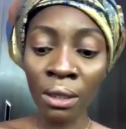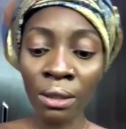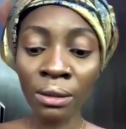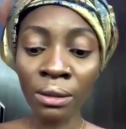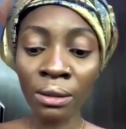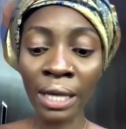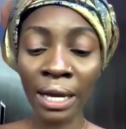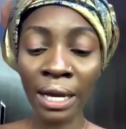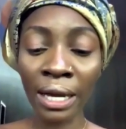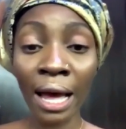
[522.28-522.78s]

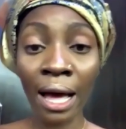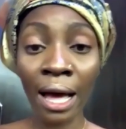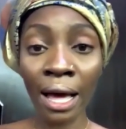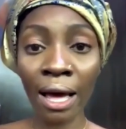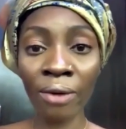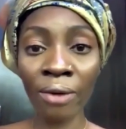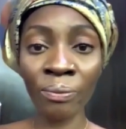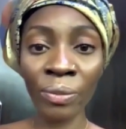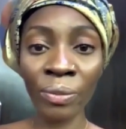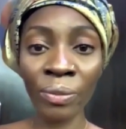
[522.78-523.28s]
I
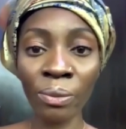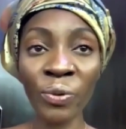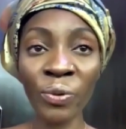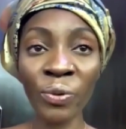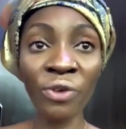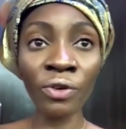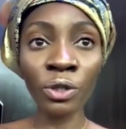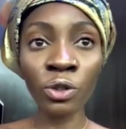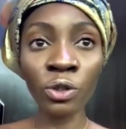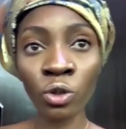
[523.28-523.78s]
have been
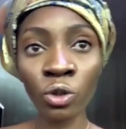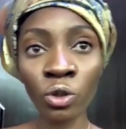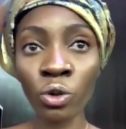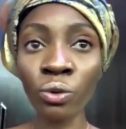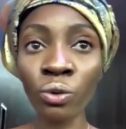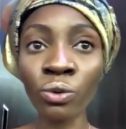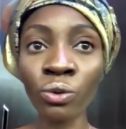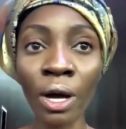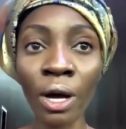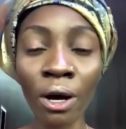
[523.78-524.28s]
privy
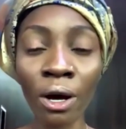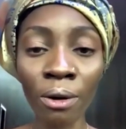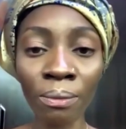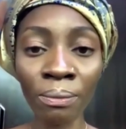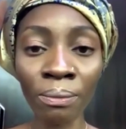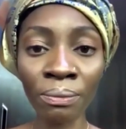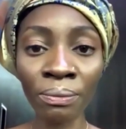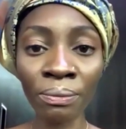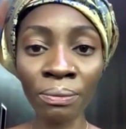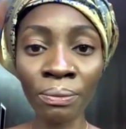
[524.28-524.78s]

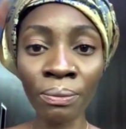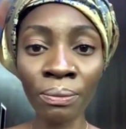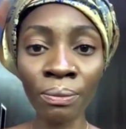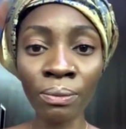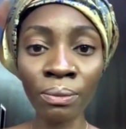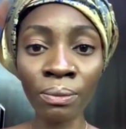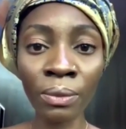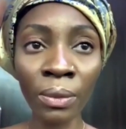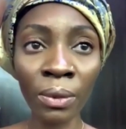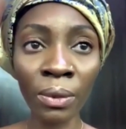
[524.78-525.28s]
to,
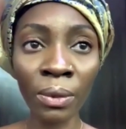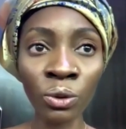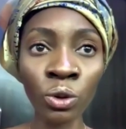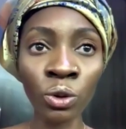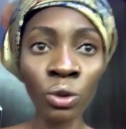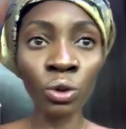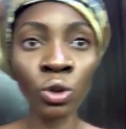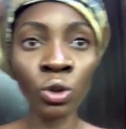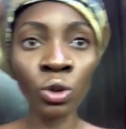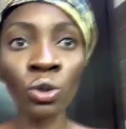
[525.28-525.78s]

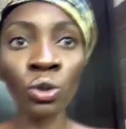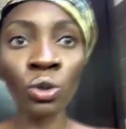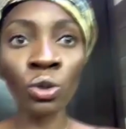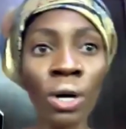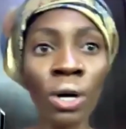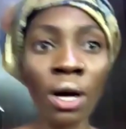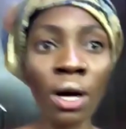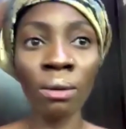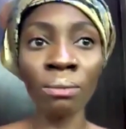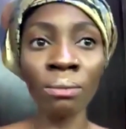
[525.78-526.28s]
due to
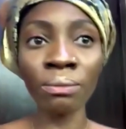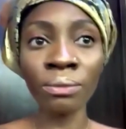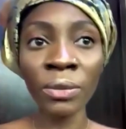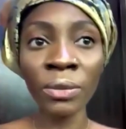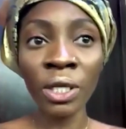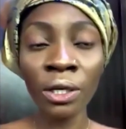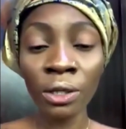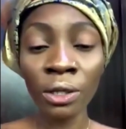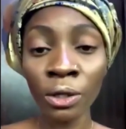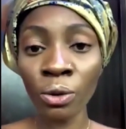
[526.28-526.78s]

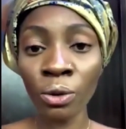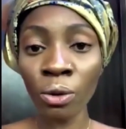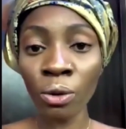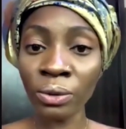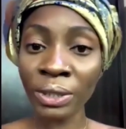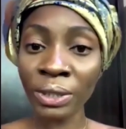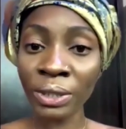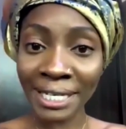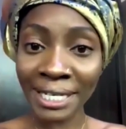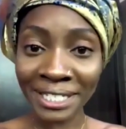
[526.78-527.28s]

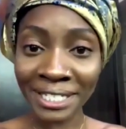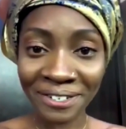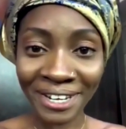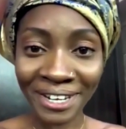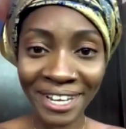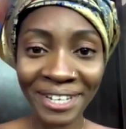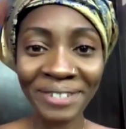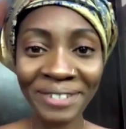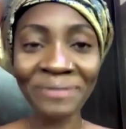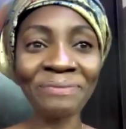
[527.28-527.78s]
the
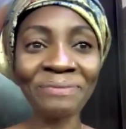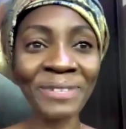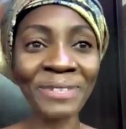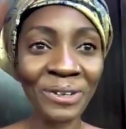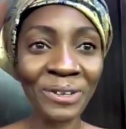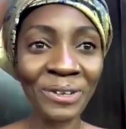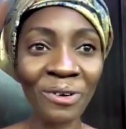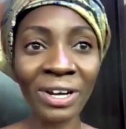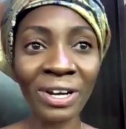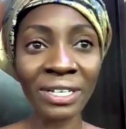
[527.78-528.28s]
internet
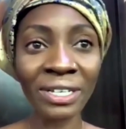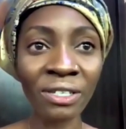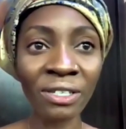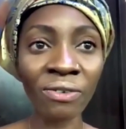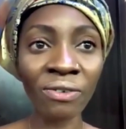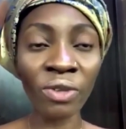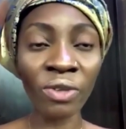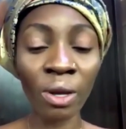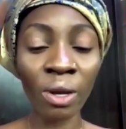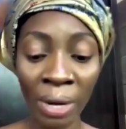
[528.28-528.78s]
and the rest
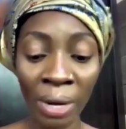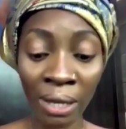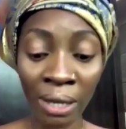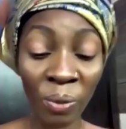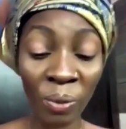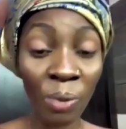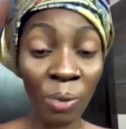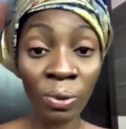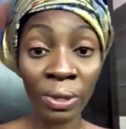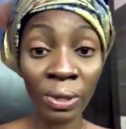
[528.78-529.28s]
of them, and
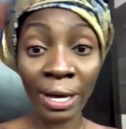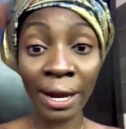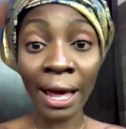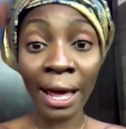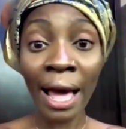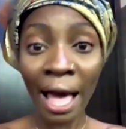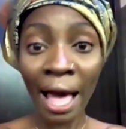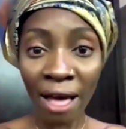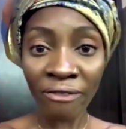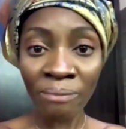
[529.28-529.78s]
people that
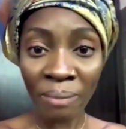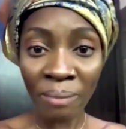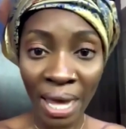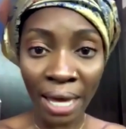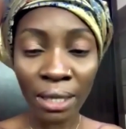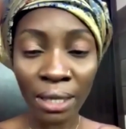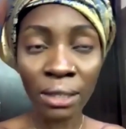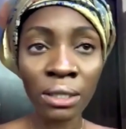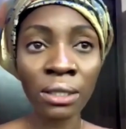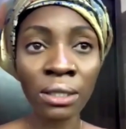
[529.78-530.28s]
I have
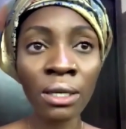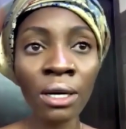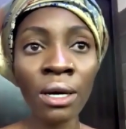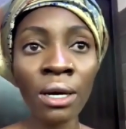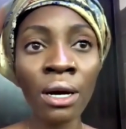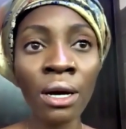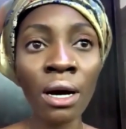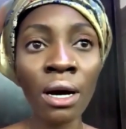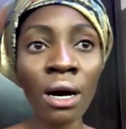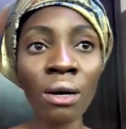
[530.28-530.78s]
met,
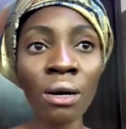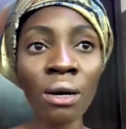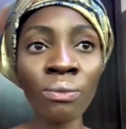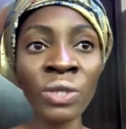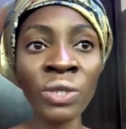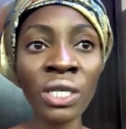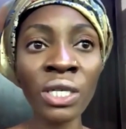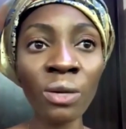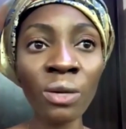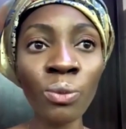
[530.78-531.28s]

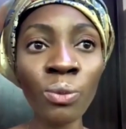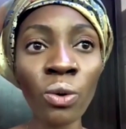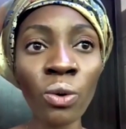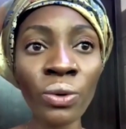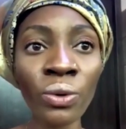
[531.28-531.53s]
the Igbo